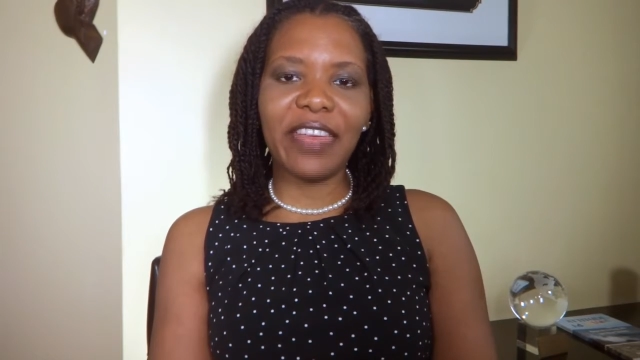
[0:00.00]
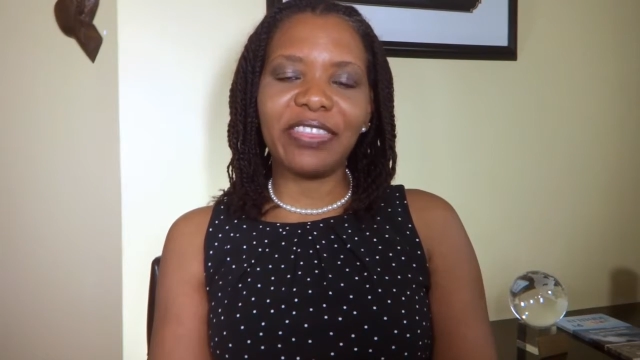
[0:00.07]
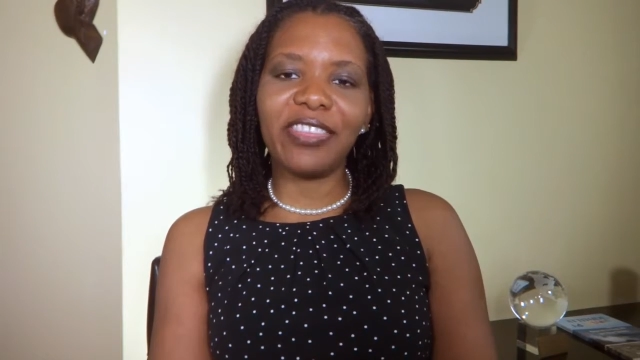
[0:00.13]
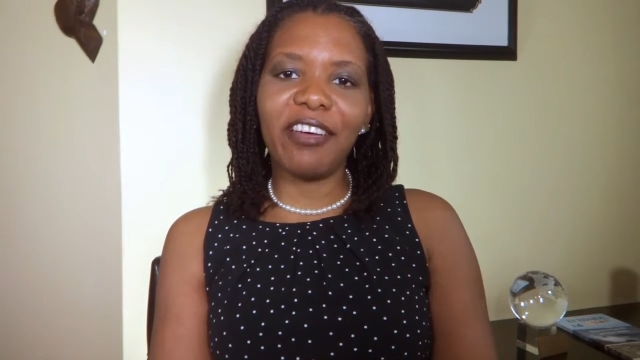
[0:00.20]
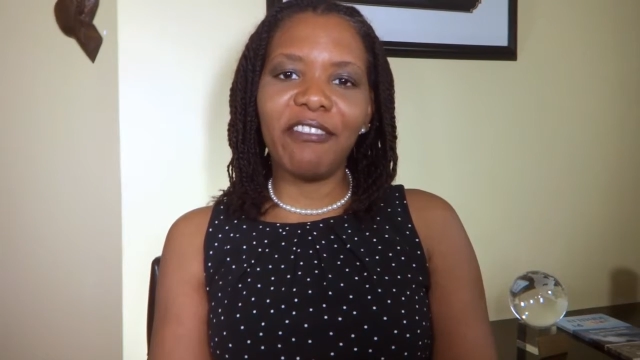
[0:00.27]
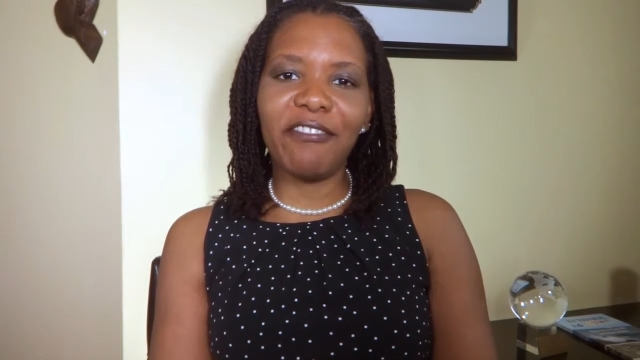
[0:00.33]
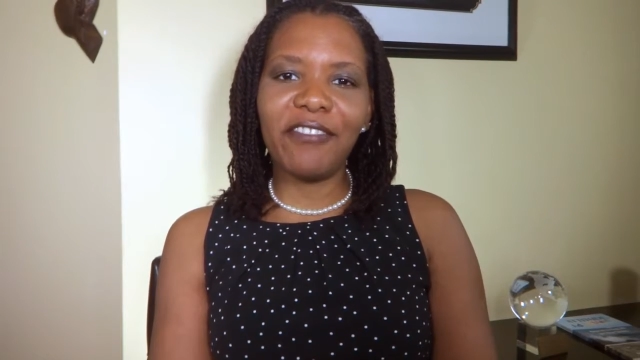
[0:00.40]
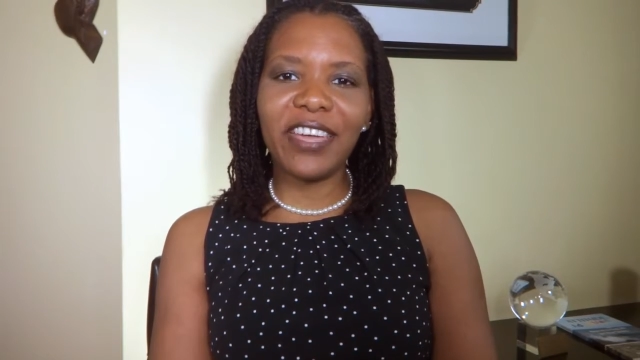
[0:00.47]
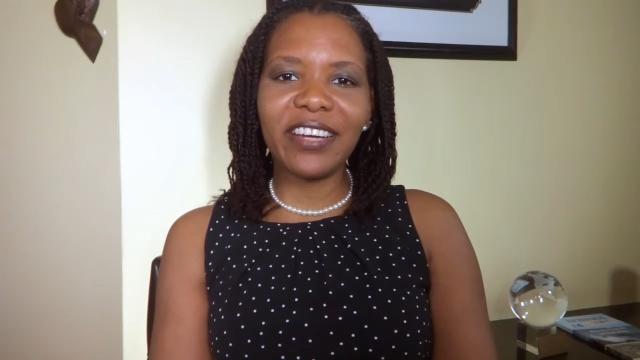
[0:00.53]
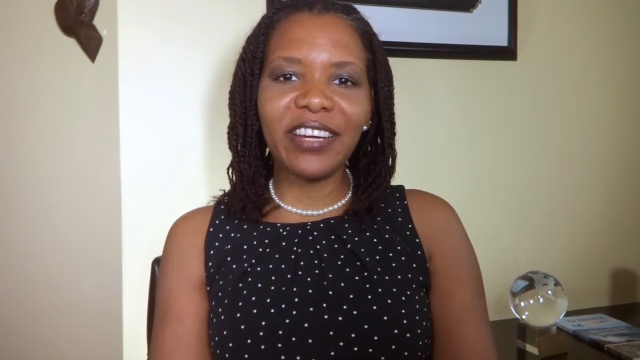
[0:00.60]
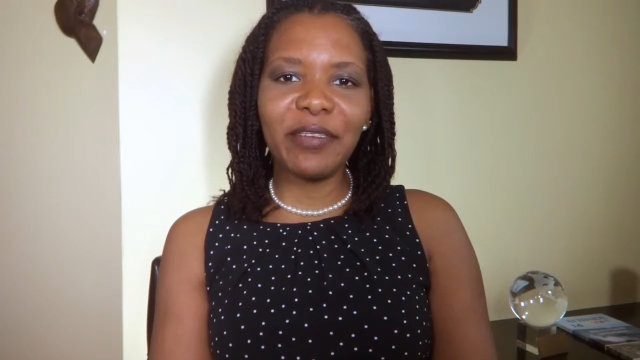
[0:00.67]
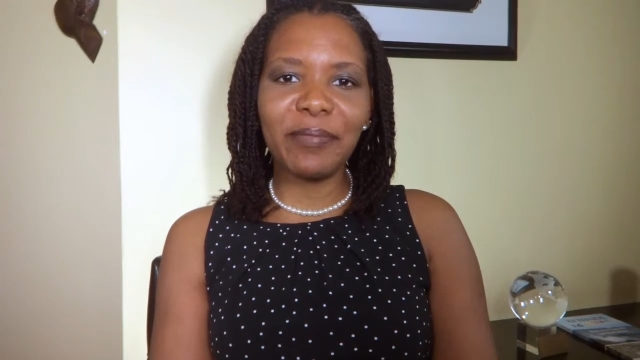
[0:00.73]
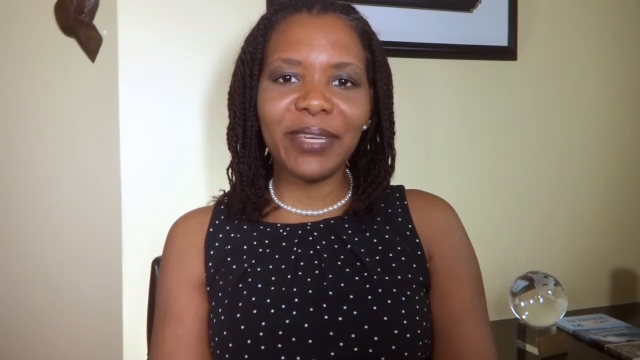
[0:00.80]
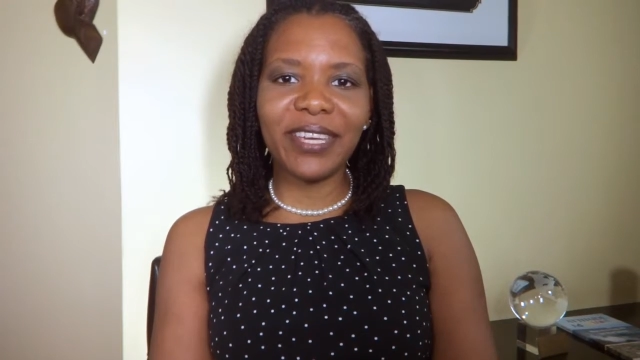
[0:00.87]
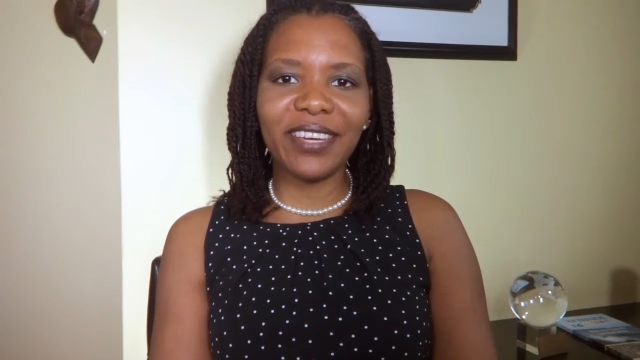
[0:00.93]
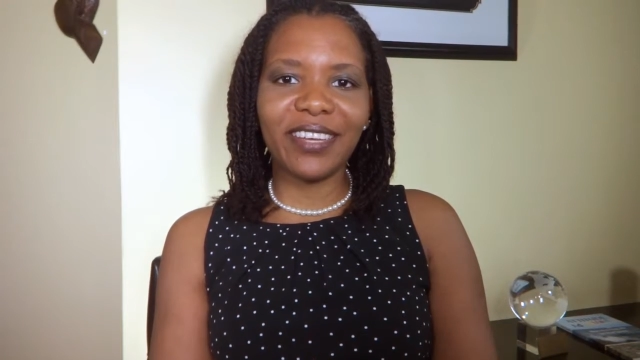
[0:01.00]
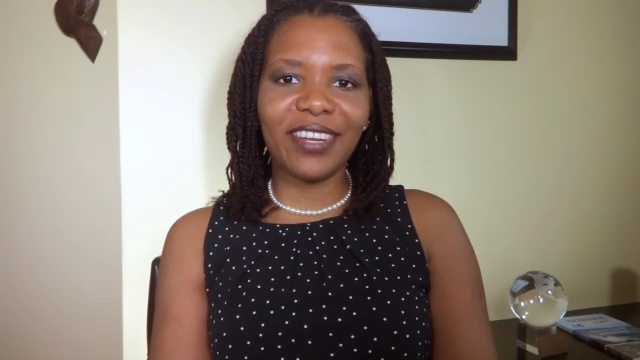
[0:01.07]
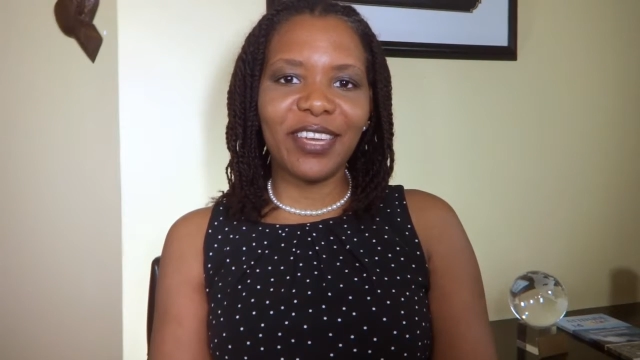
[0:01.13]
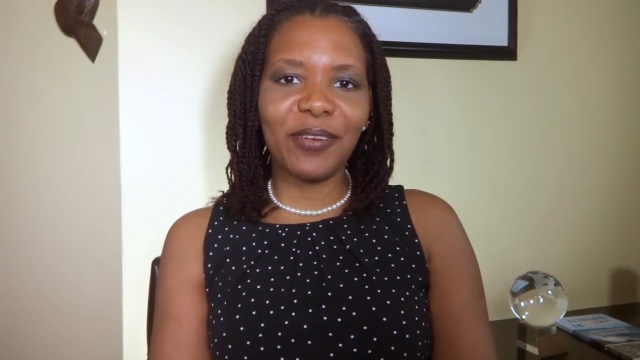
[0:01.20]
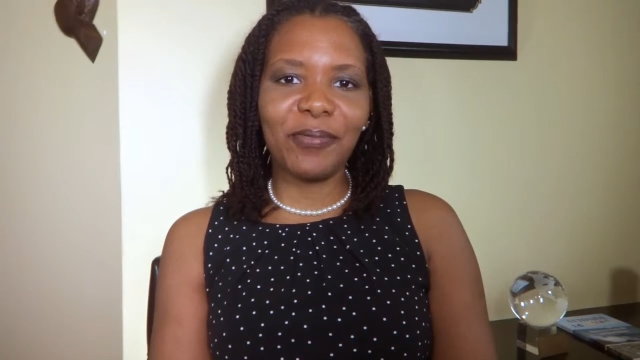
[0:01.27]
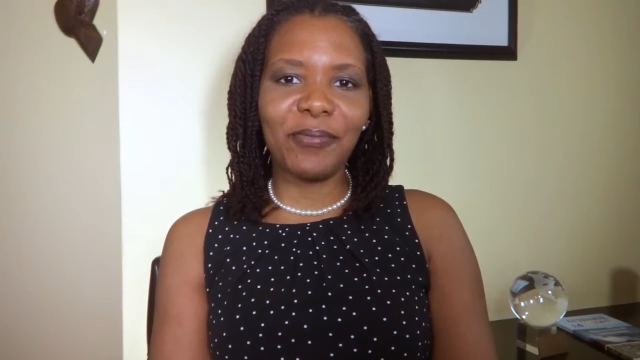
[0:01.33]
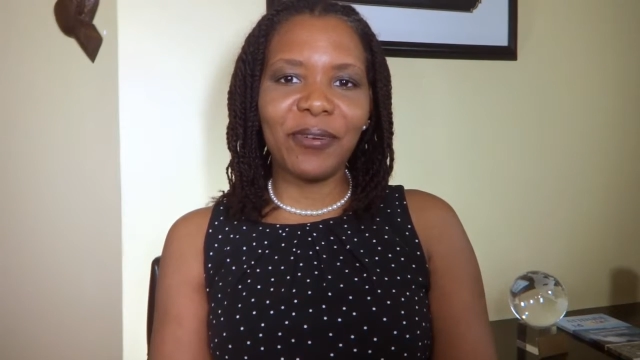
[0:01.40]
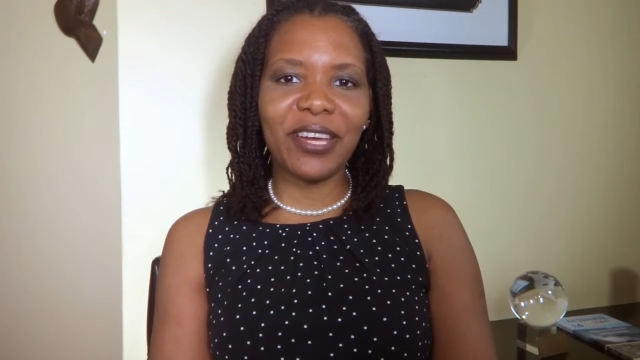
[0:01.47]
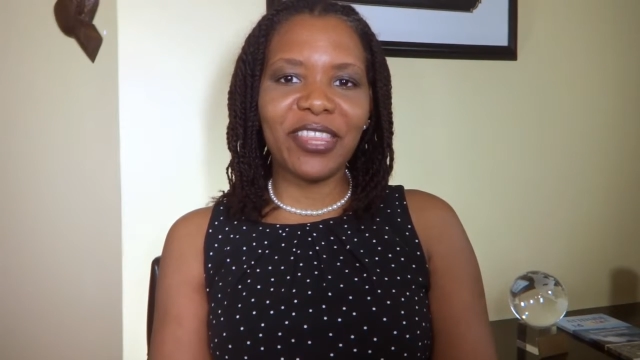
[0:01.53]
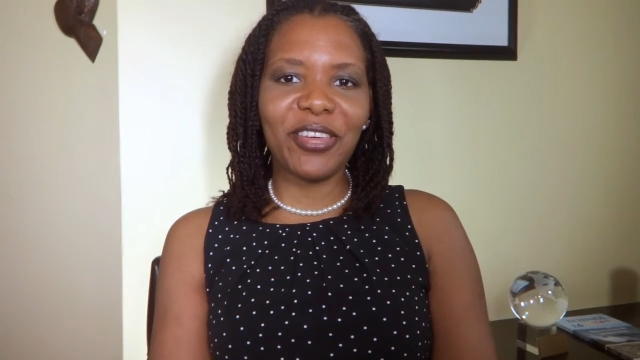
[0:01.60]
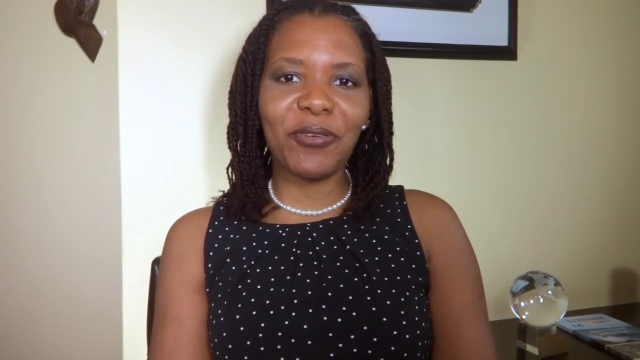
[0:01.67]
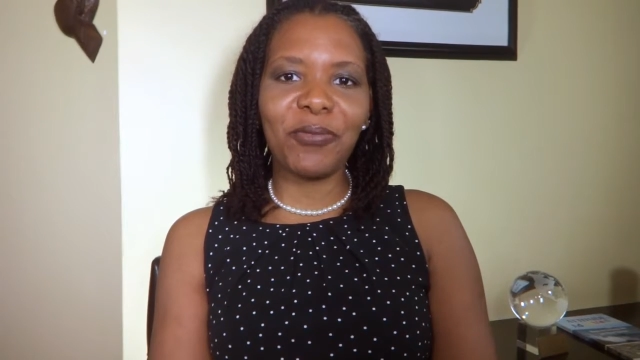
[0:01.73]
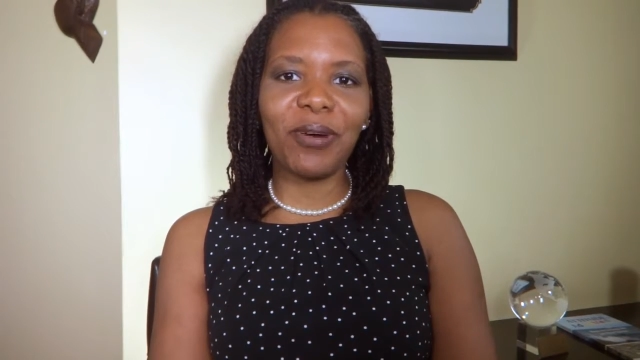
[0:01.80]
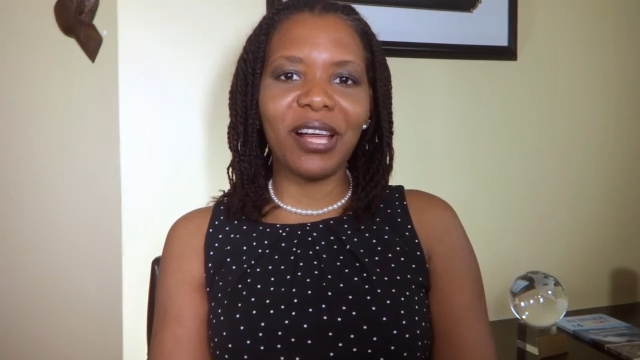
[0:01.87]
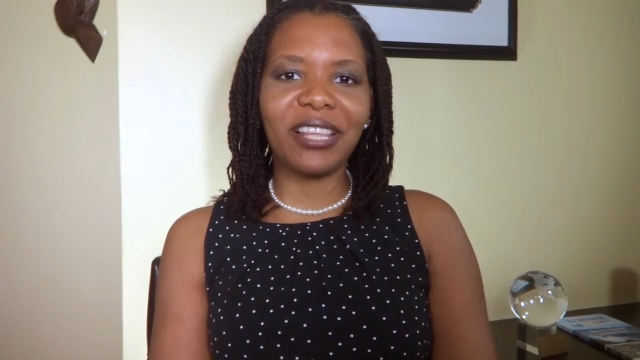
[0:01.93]
at the very beginning where
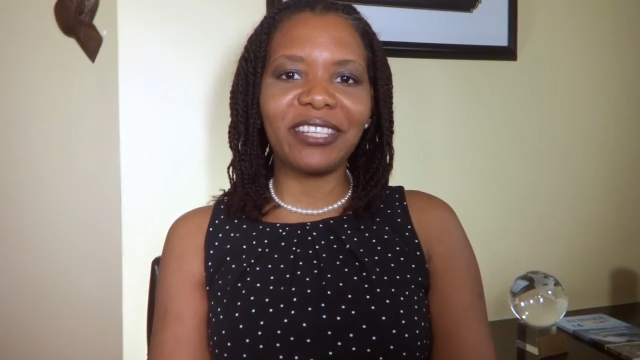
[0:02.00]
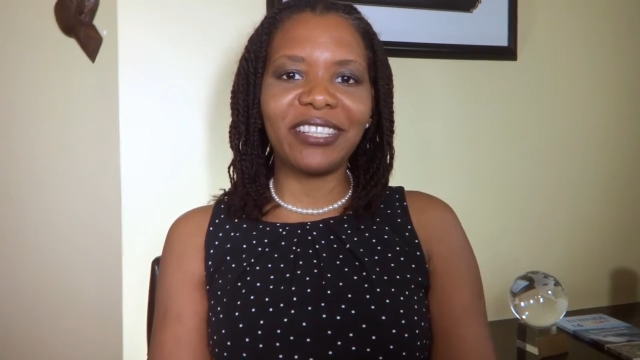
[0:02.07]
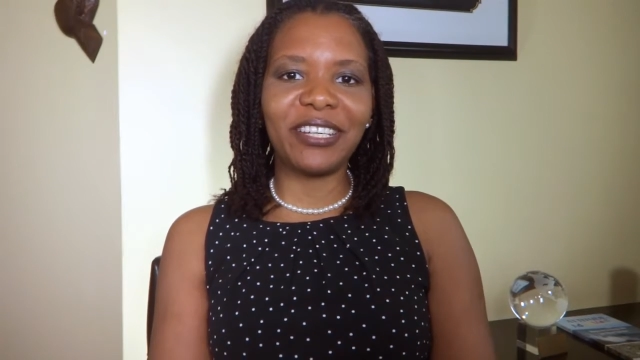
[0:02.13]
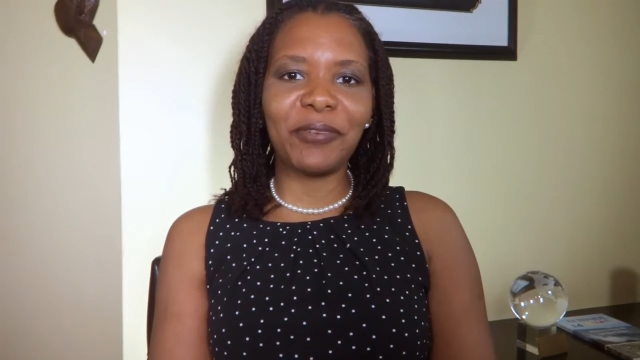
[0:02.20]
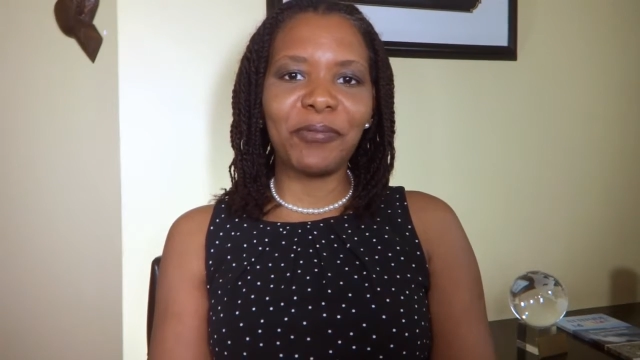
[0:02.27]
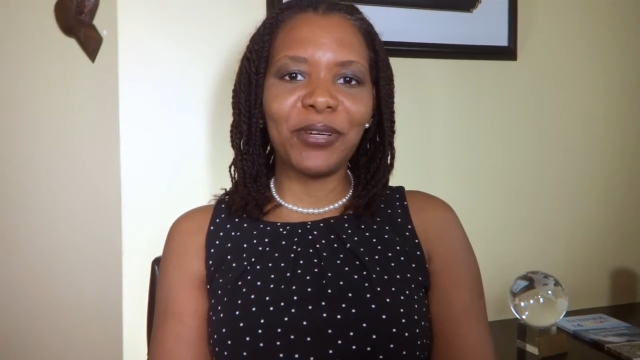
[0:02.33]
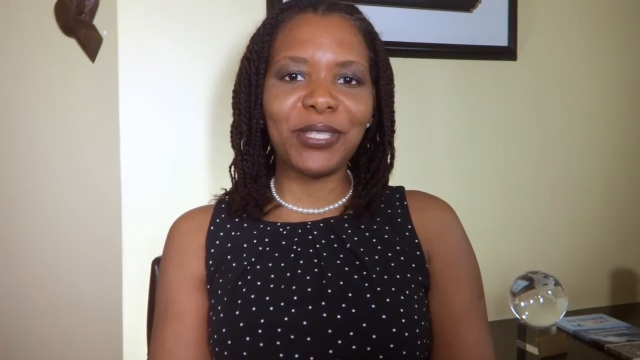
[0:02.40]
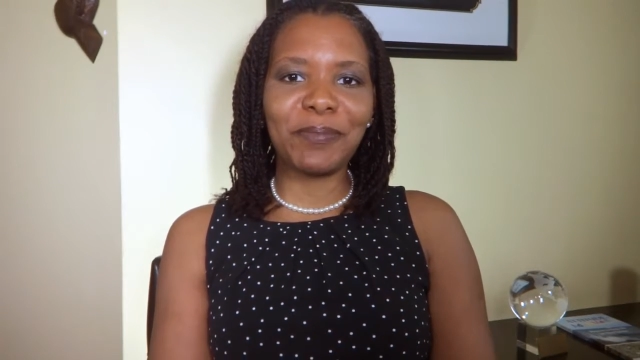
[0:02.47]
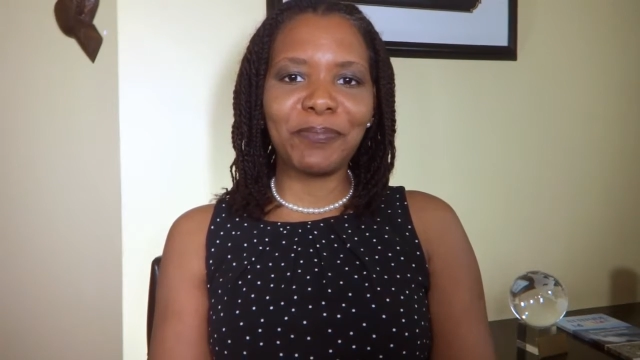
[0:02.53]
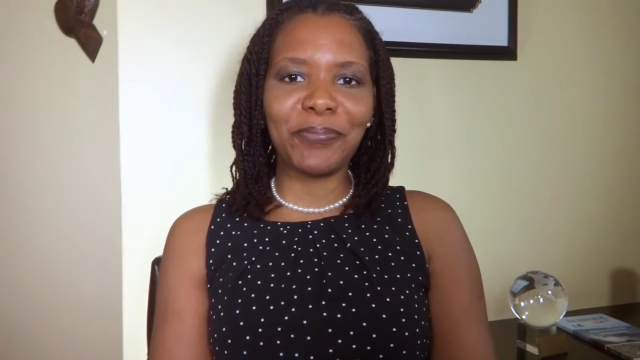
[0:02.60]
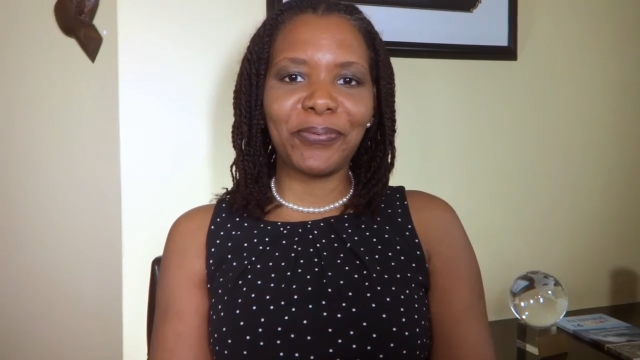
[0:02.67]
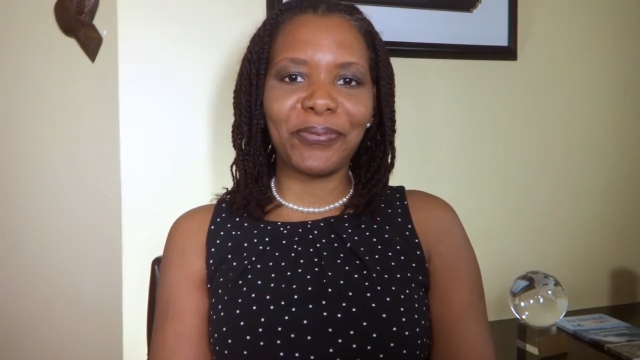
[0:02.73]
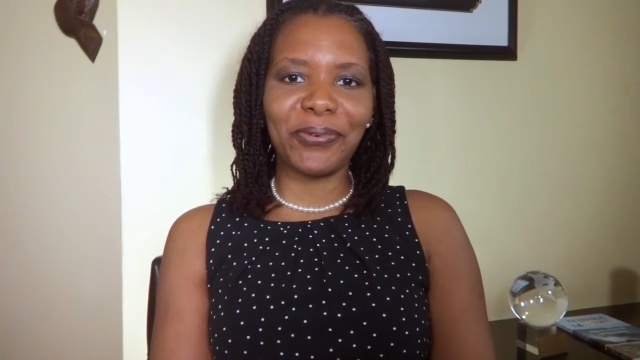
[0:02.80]
the quality was